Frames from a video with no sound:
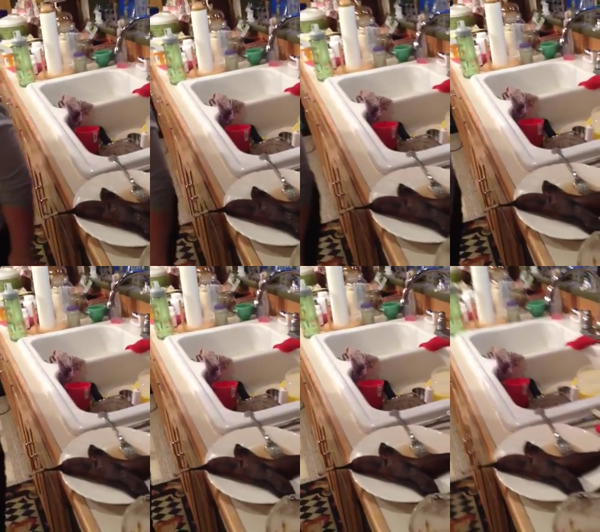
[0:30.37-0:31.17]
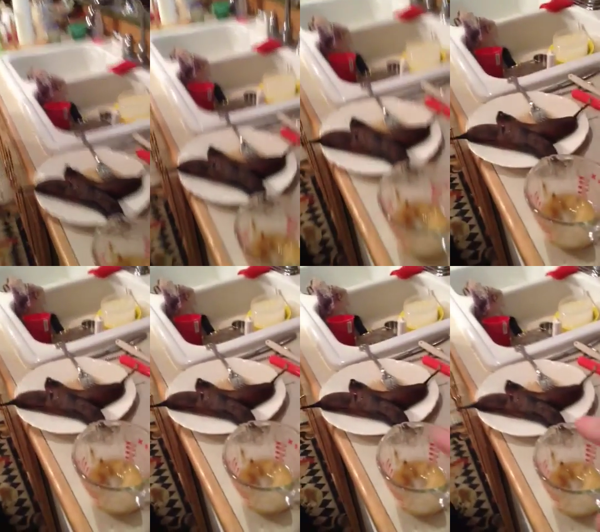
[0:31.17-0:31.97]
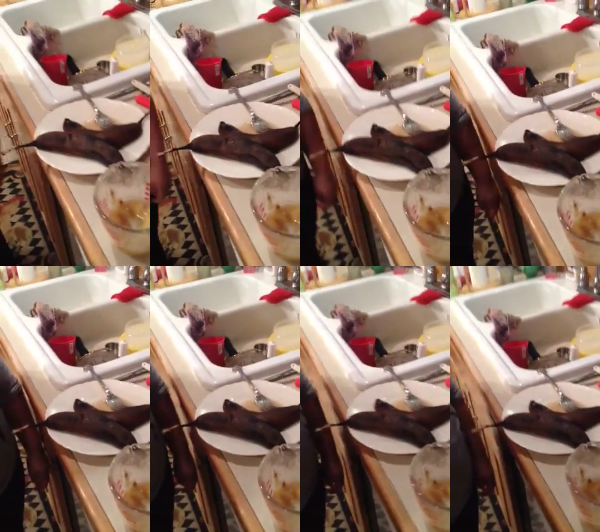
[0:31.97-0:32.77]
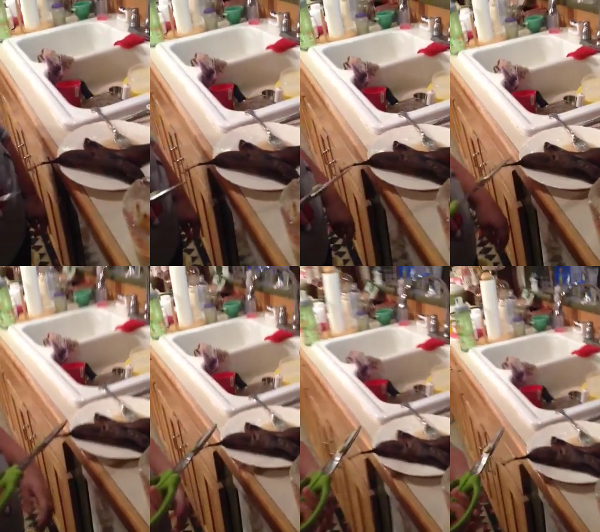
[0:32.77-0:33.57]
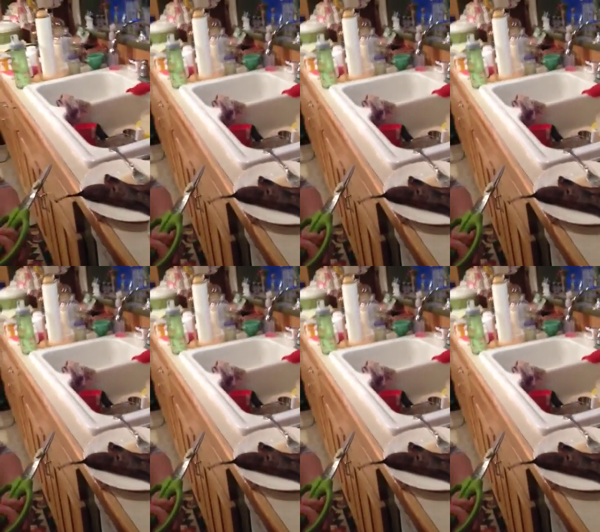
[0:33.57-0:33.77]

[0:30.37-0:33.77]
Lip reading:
[unreadable: no face in view]